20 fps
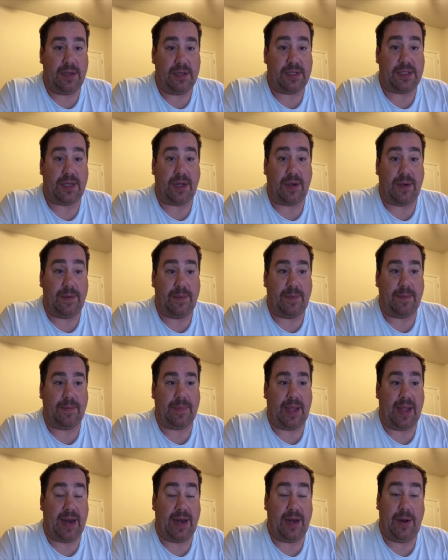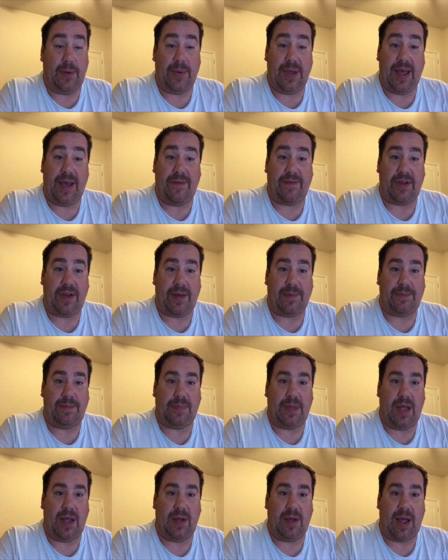So, and I know
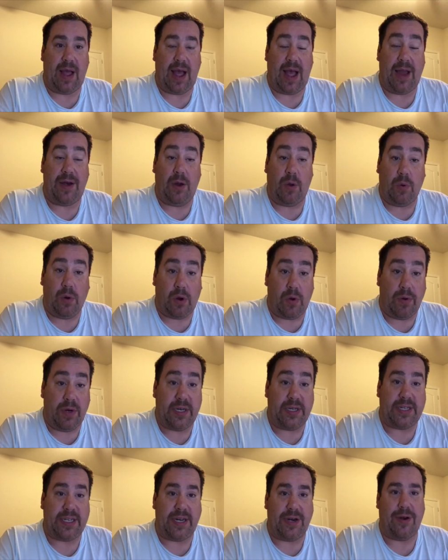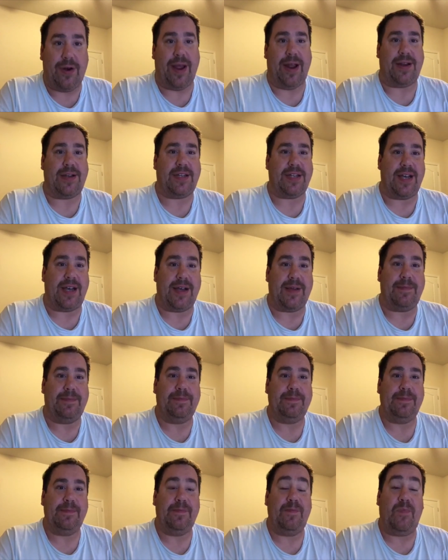we're going to dinner at the
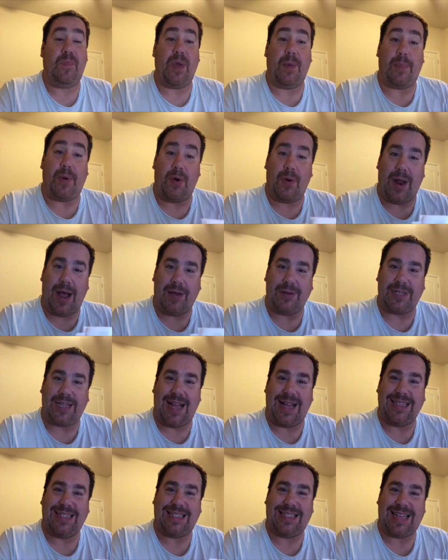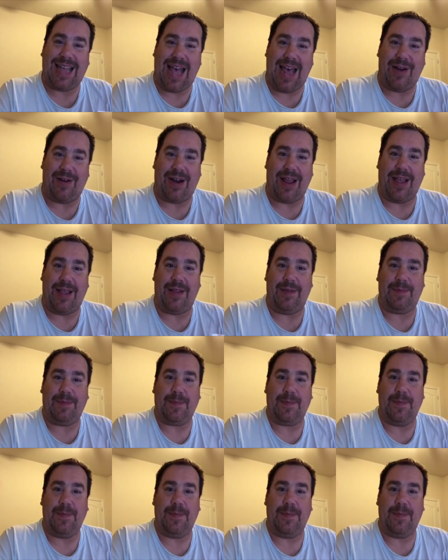Boathouse on Saturday.